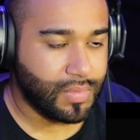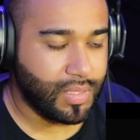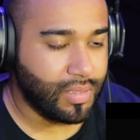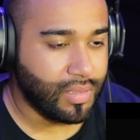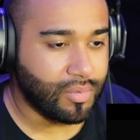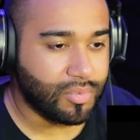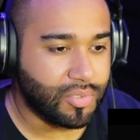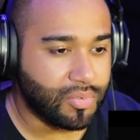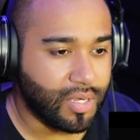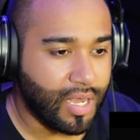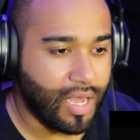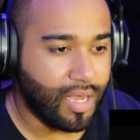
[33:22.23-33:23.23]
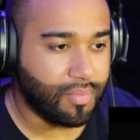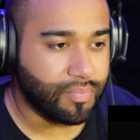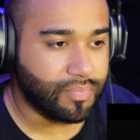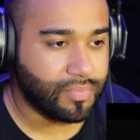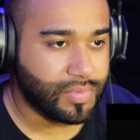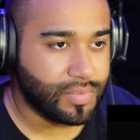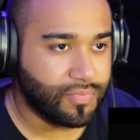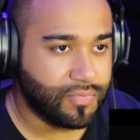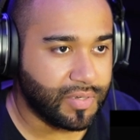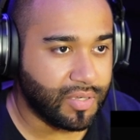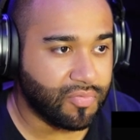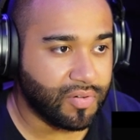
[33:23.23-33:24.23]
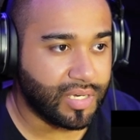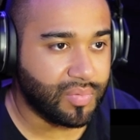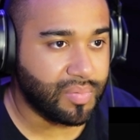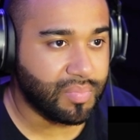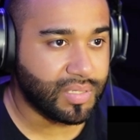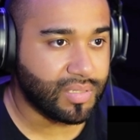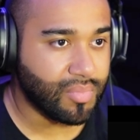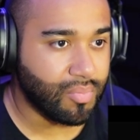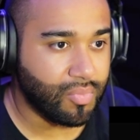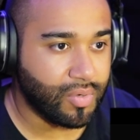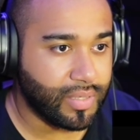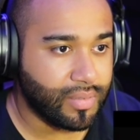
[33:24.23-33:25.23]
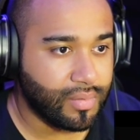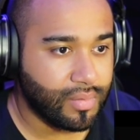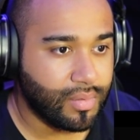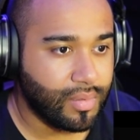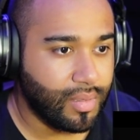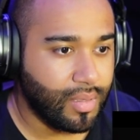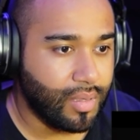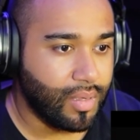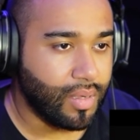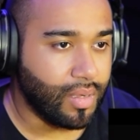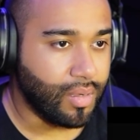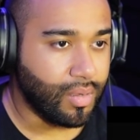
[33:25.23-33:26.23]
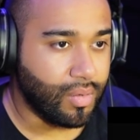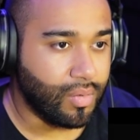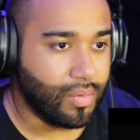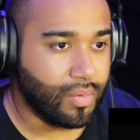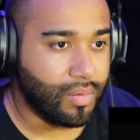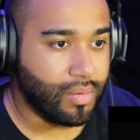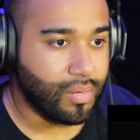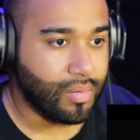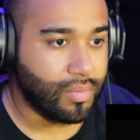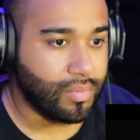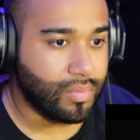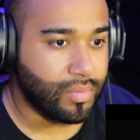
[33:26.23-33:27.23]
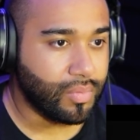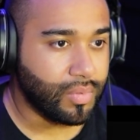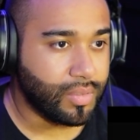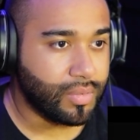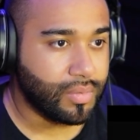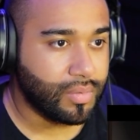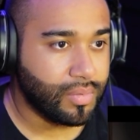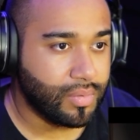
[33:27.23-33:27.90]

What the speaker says: You're a little too calm for your friend to be missing, my boy. Oh, Lord.